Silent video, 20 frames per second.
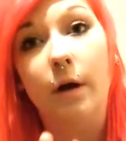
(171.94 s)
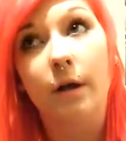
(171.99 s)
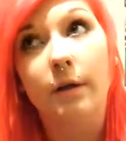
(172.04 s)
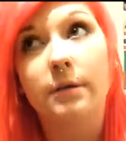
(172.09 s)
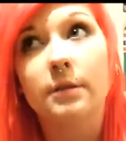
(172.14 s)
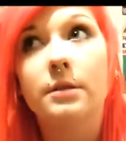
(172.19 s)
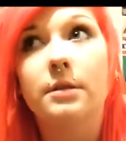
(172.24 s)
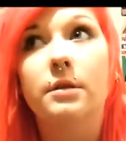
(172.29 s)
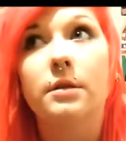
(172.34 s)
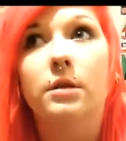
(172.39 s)

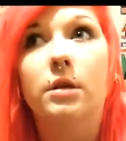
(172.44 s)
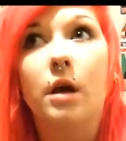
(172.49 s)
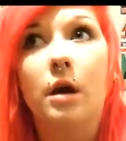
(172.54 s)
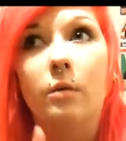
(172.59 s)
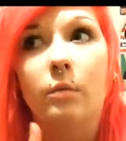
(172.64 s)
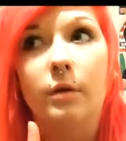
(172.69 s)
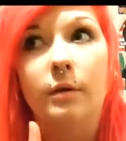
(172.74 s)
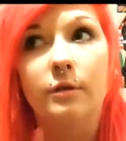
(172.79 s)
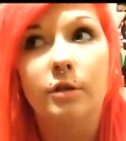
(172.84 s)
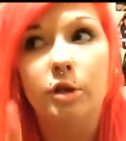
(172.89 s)
parts,
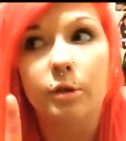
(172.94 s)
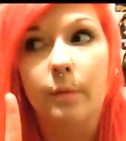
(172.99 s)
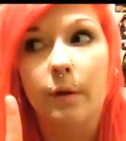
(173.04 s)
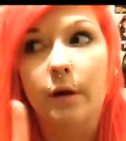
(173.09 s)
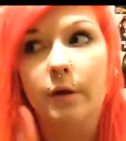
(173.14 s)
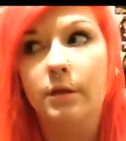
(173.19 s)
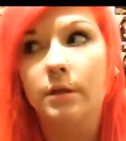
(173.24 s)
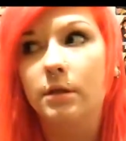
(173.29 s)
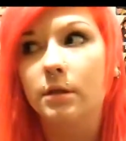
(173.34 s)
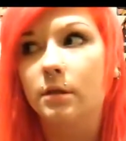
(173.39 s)
not 1, 2
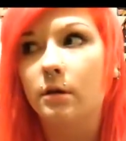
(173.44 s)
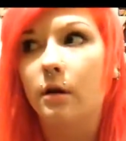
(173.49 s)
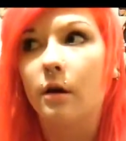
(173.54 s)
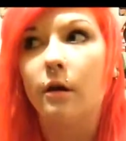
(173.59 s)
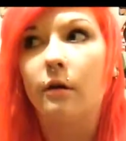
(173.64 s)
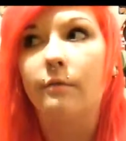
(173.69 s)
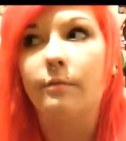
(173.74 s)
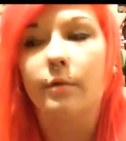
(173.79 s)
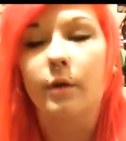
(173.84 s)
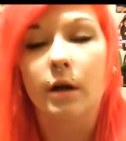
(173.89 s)
parts
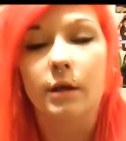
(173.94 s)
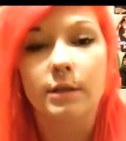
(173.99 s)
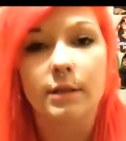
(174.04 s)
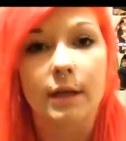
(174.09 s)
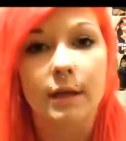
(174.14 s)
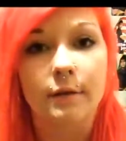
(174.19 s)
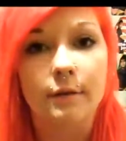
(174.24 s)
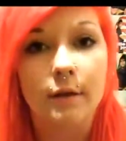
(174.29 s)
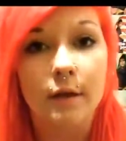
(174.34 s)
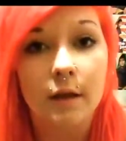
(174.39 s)
of
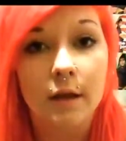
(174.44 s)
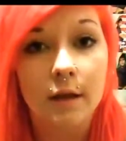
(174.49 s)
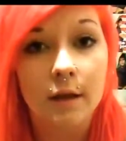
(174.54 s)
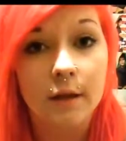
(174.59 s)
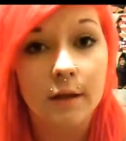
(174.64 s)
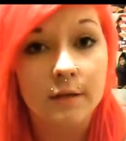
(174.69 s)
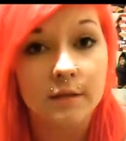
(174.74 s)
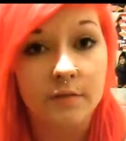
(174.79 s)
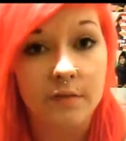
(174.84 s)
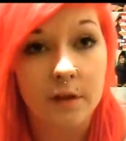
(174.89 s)
peroxide
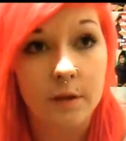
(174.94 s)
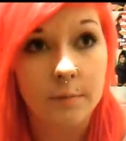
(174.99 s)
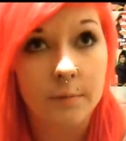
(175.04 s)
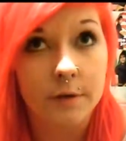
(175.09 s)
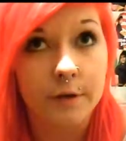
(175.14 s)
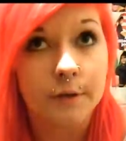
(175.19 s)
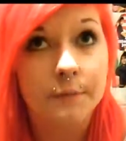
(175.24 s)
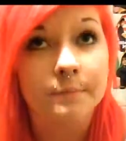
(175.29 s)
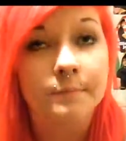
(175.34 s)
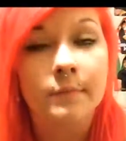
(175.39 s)

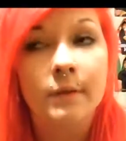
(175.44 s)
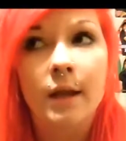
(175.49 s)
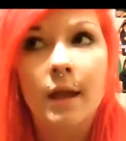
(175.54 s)
developer.